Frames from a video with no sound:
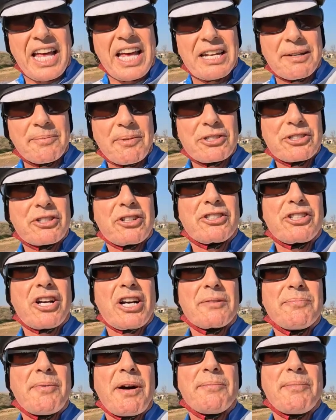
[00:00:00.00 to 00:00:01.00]
And I'm also going to
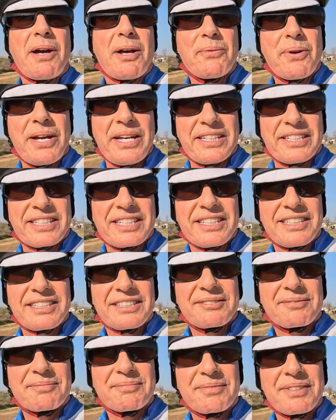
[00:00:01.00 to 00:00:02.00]
talk about my weights.
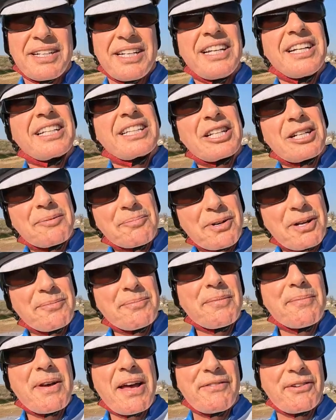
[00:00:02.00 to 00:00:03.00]
Little
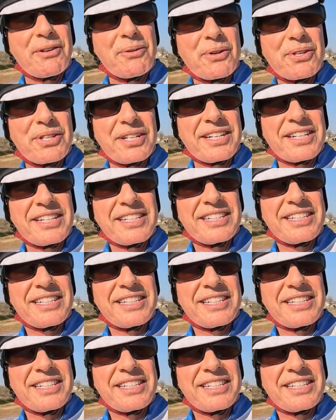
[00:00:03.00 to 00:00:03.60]
problem I'm having with it.